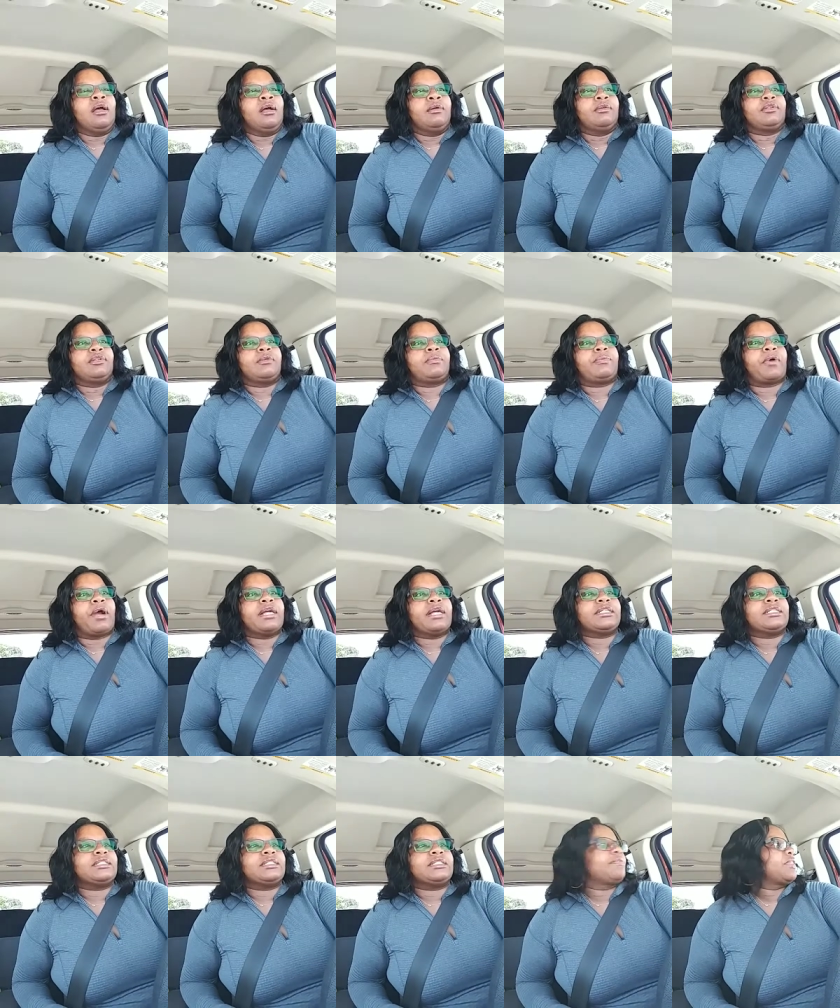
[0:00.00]
the
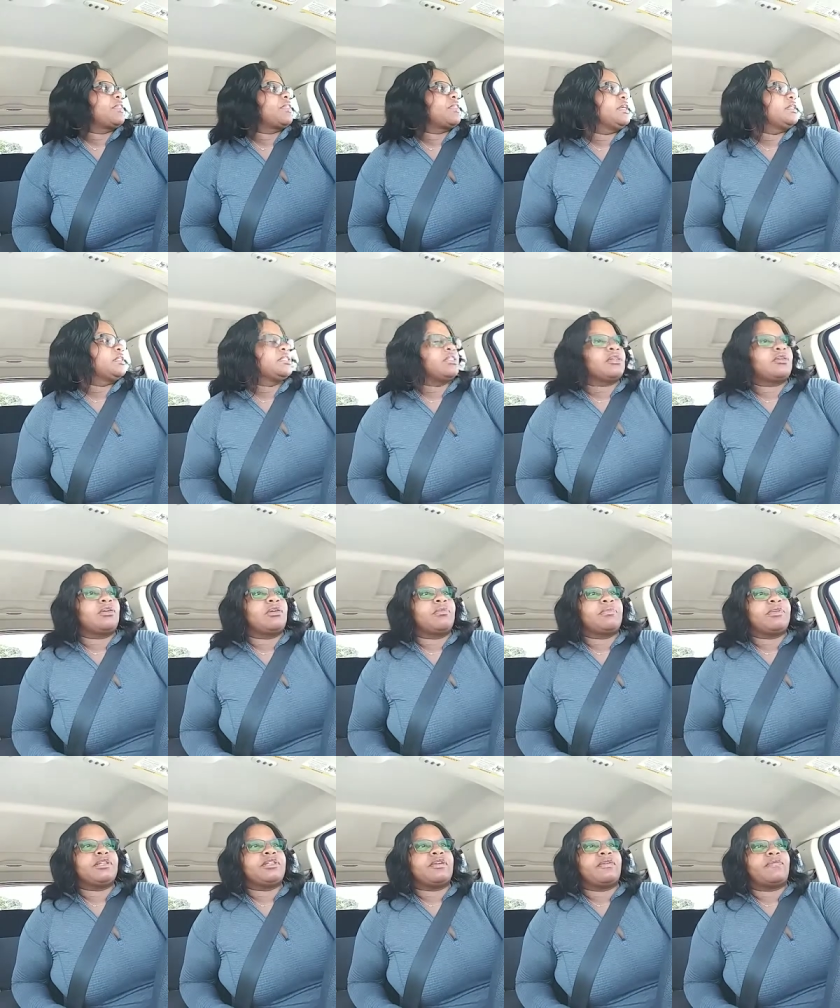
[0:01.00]
prices of things is going to
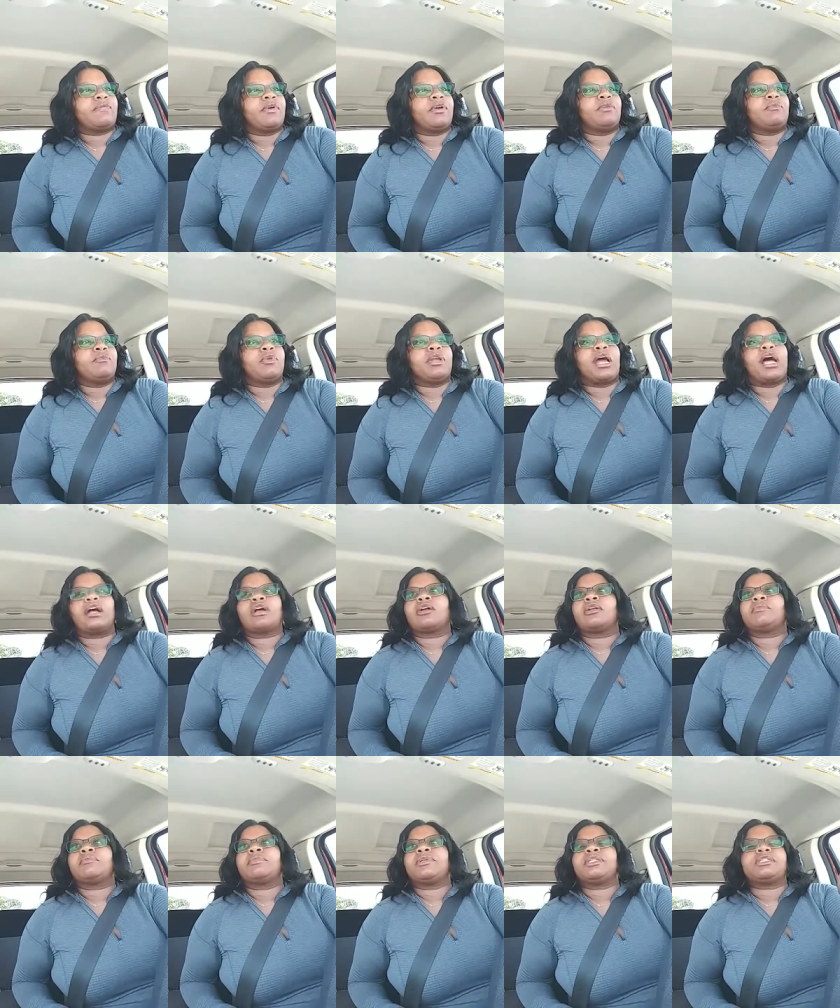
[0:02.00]
be different. We're not going
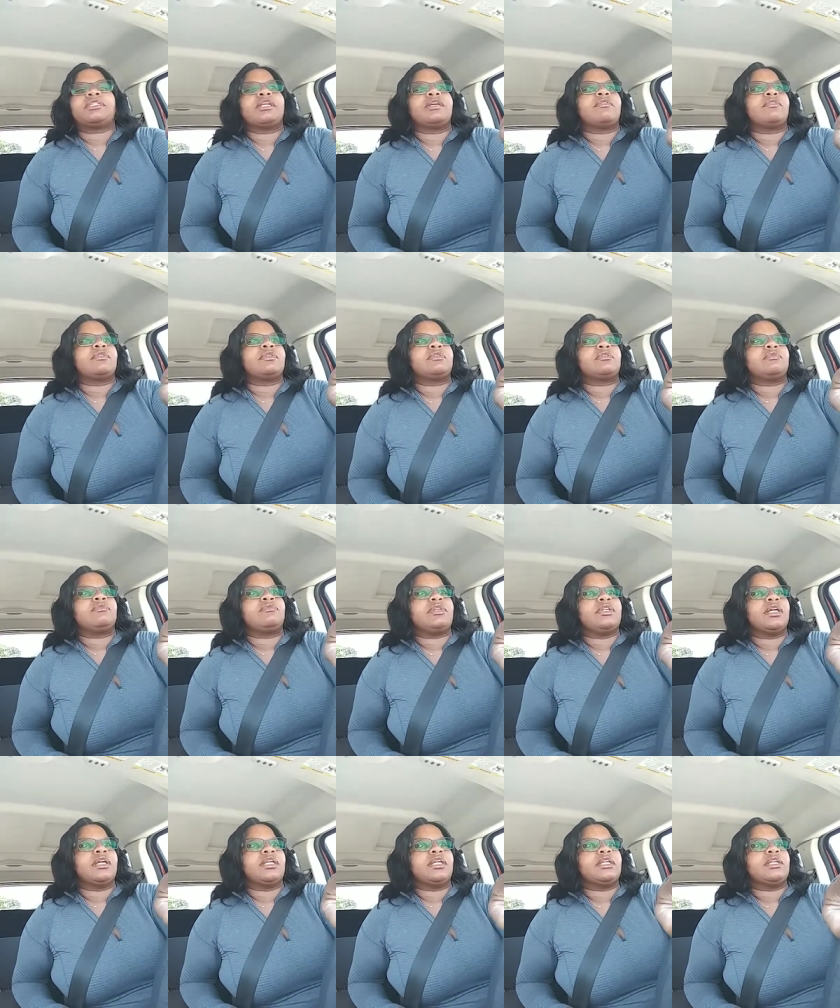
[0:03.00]
to be de-
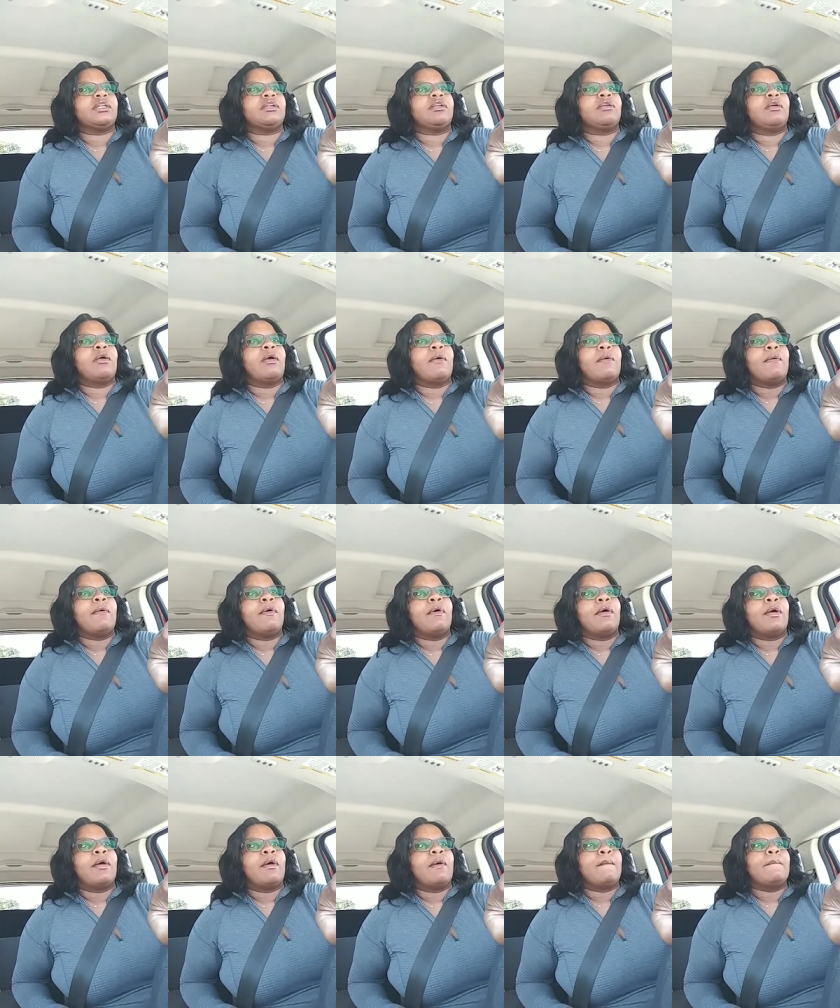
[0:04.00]
dealing
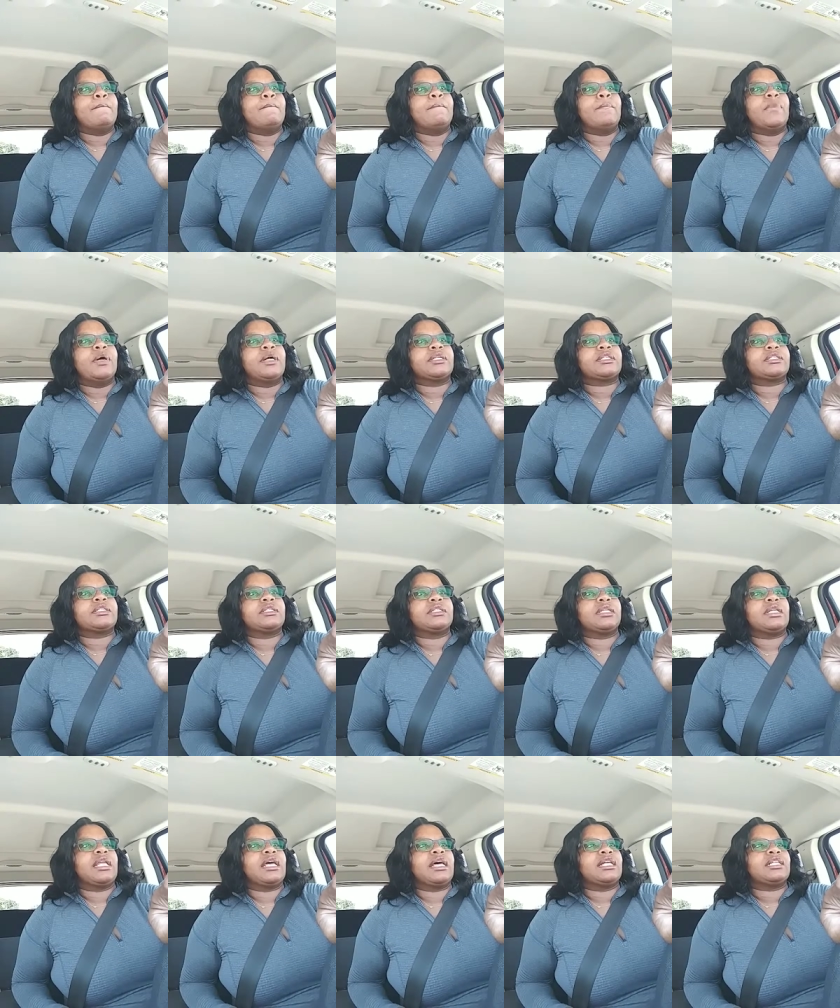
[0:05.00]
much
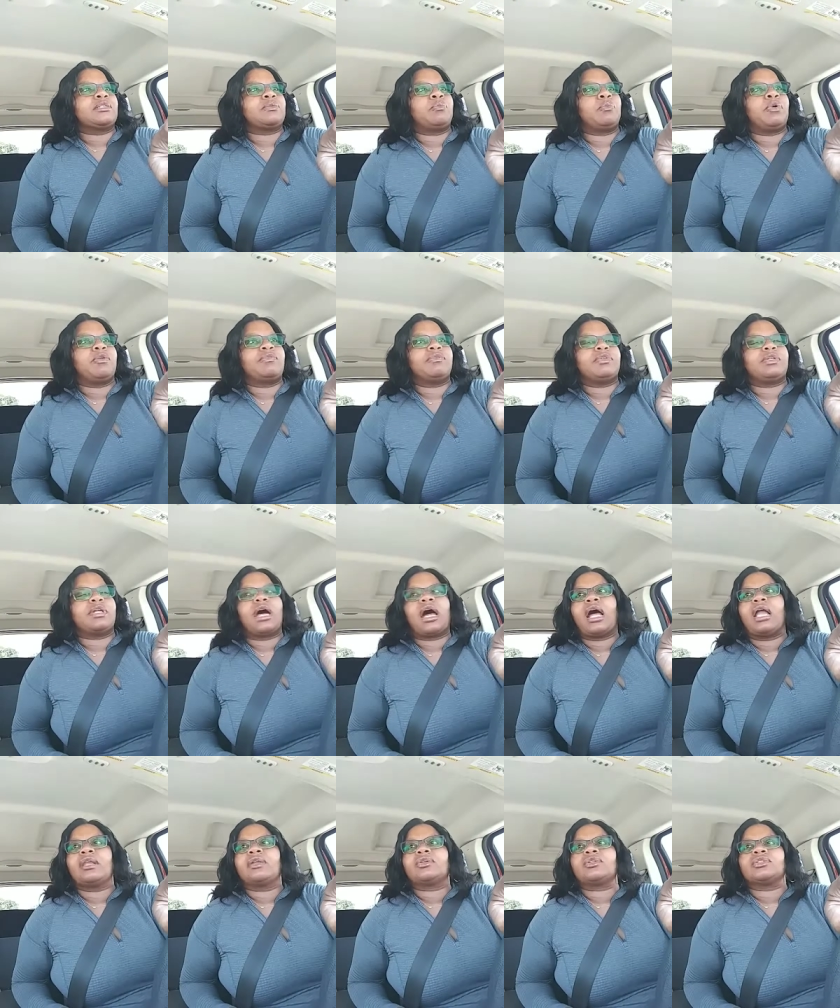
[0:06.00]
less with
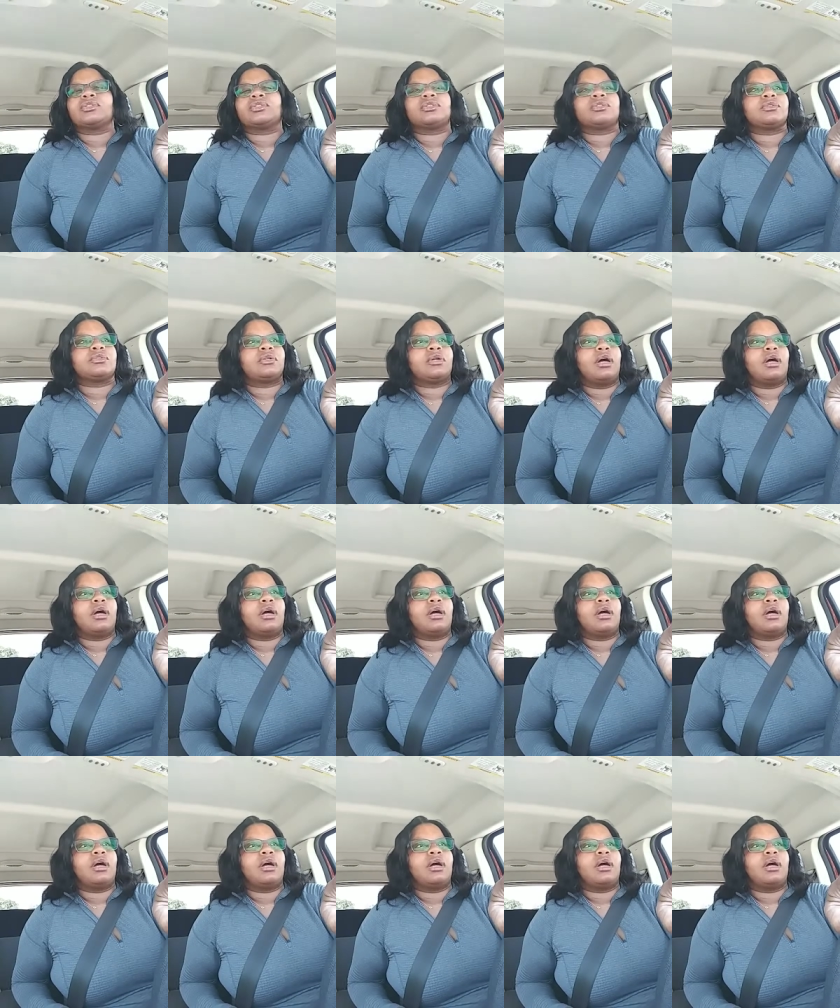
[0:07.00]
dollars.